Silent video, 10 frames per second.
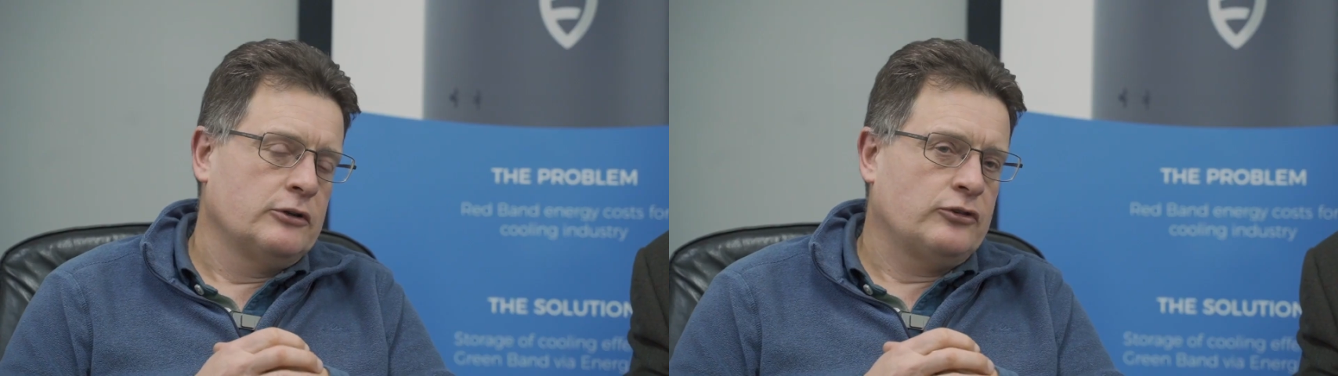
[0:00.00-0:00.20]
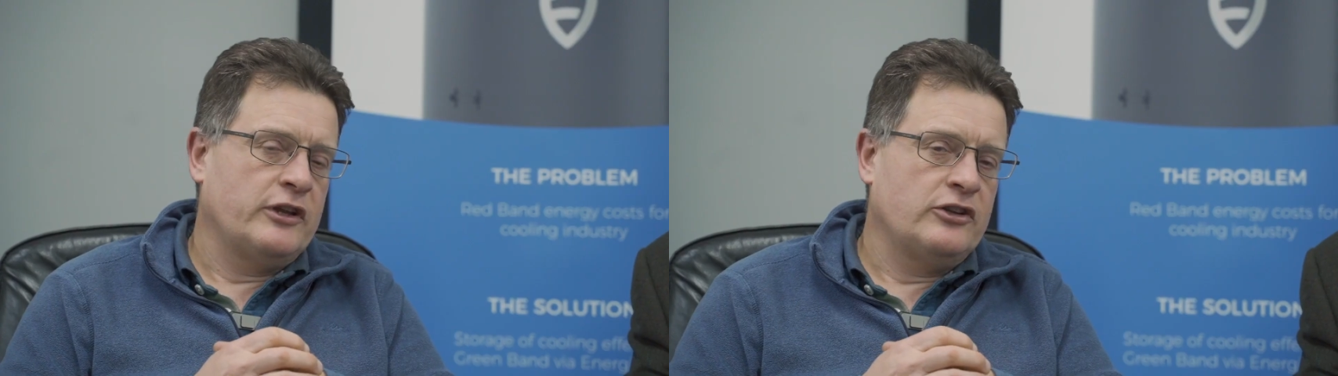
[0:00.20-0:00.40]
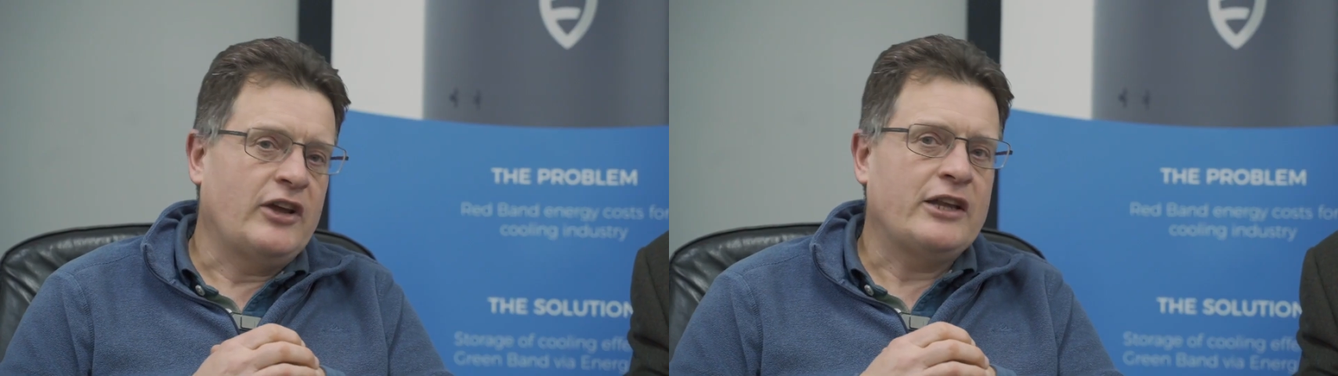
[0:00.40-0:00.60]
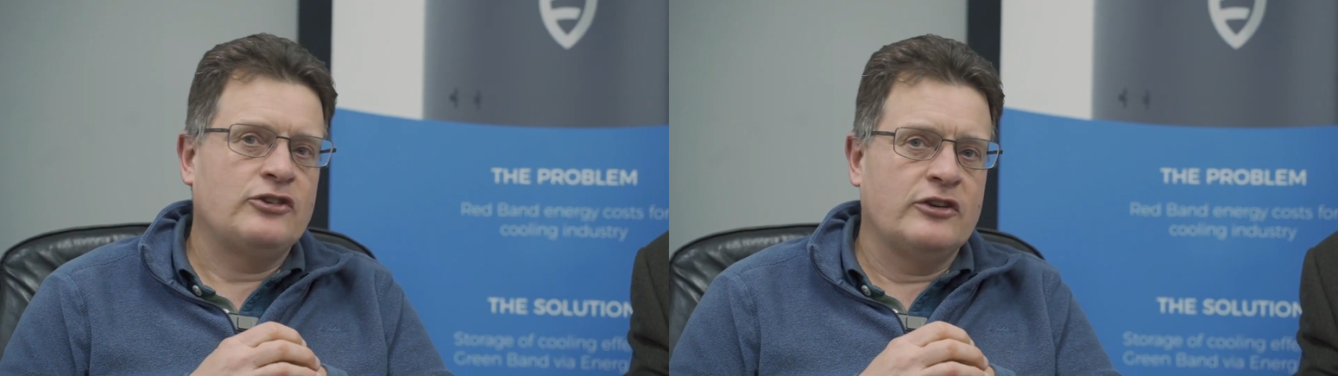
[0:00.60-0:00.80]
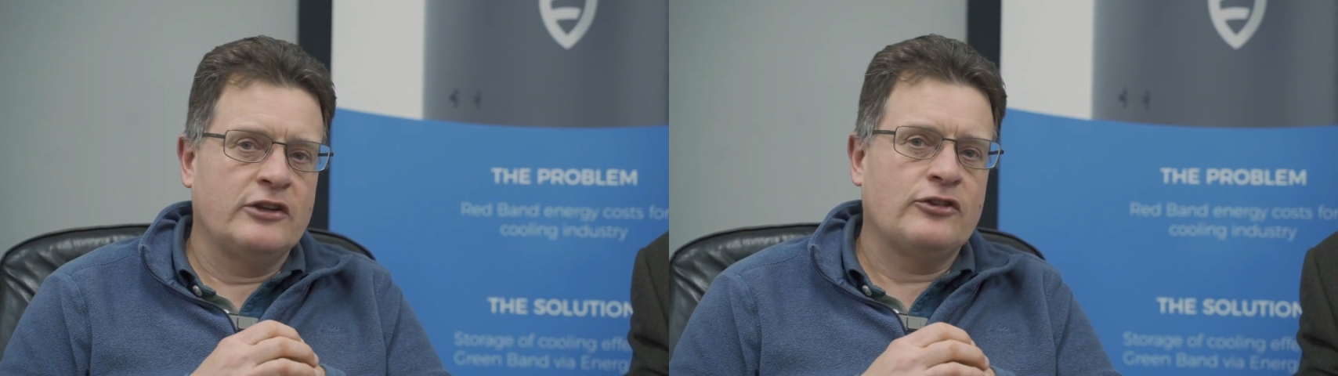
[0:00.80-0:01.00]
so the
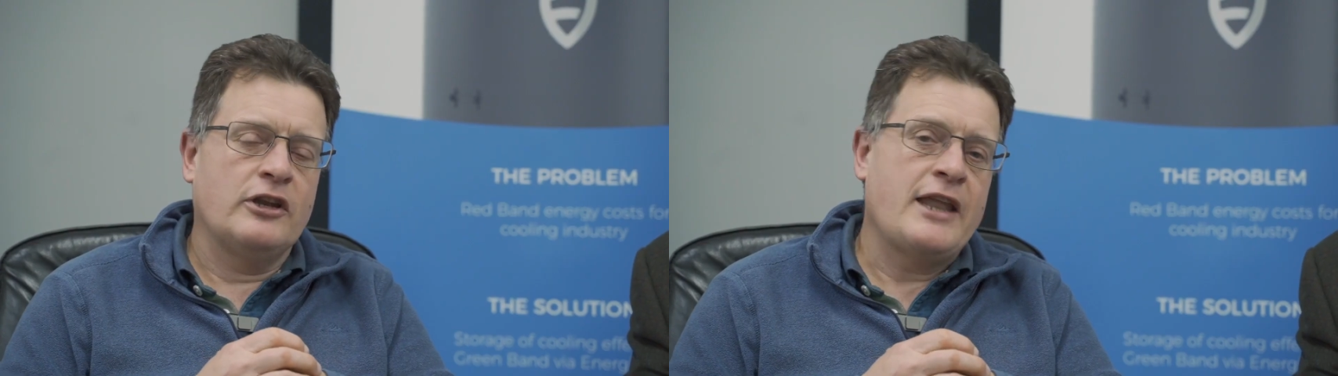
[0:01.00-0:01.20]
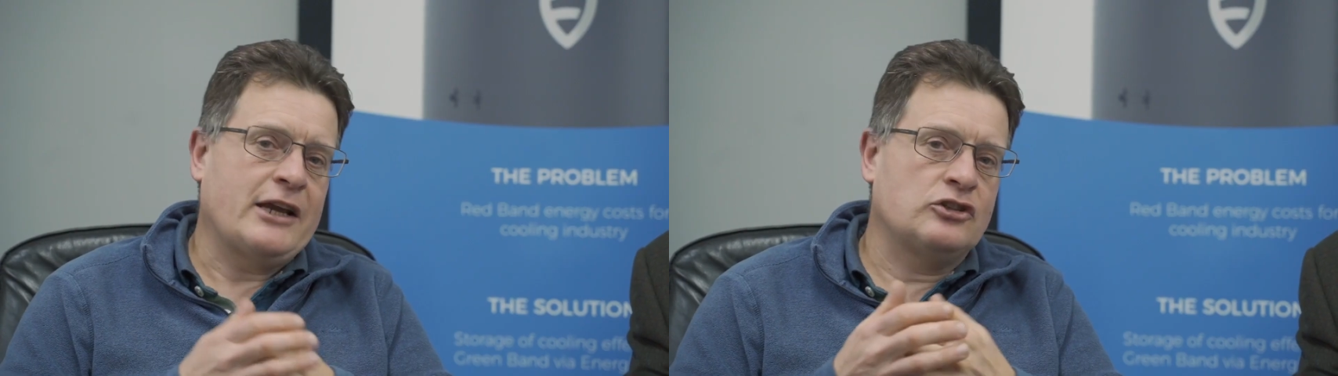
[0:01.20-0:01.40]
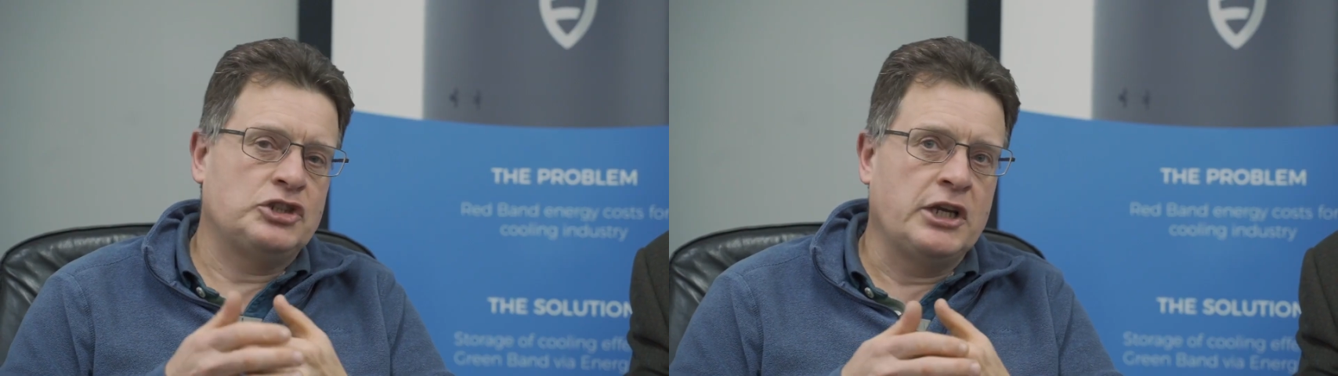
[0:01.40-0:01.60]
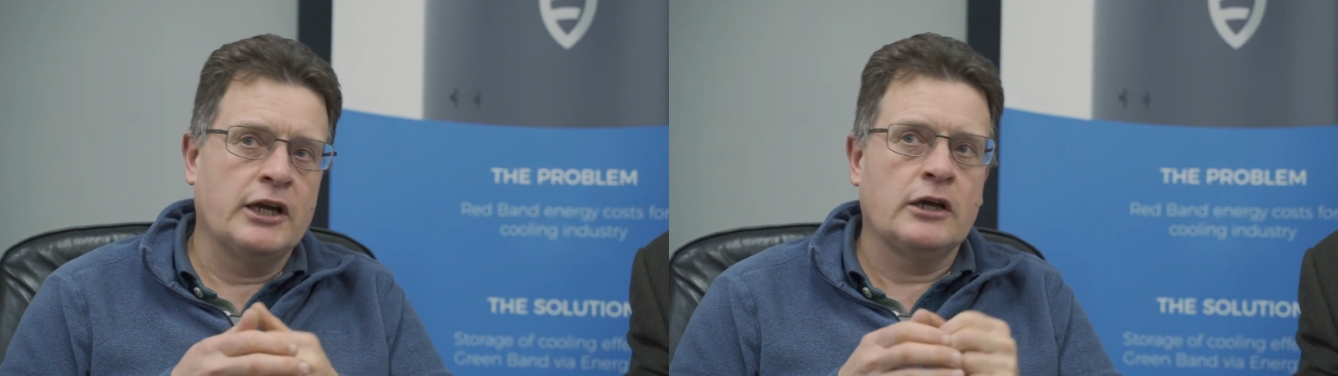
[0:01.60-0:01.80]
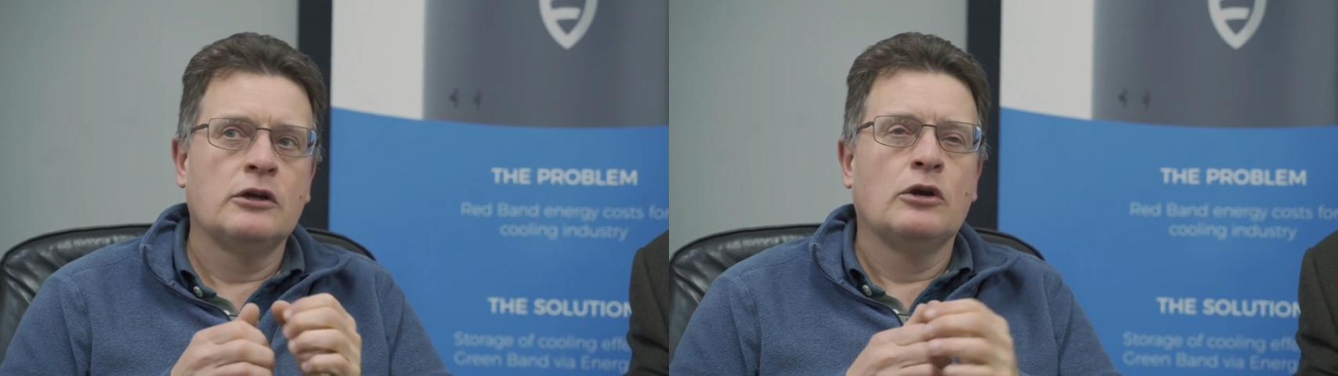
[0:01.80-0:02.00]
intention is that next
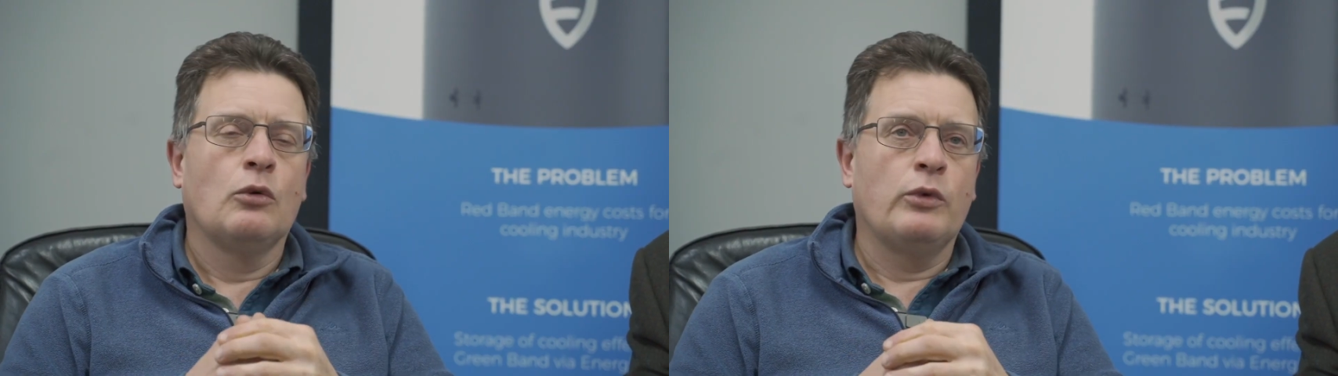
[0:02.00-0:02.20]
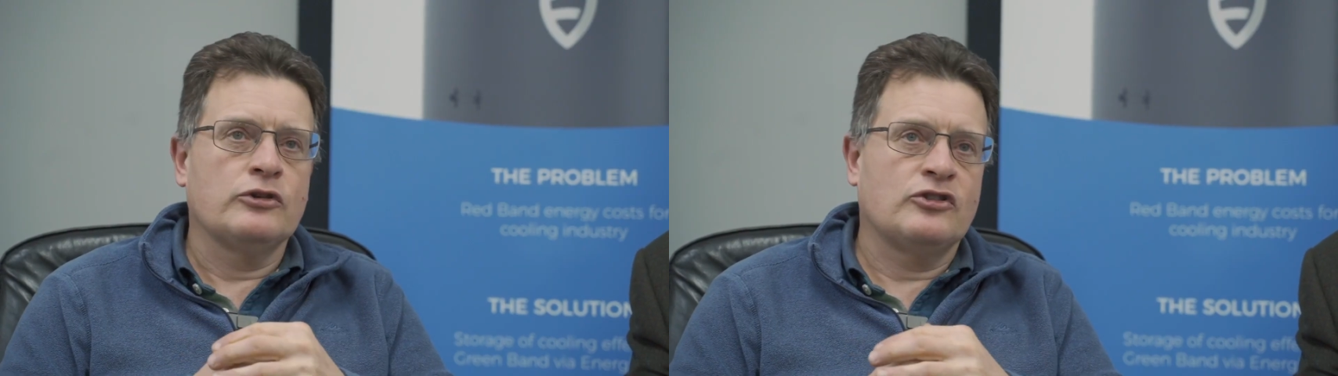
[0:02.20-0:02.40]
year we'll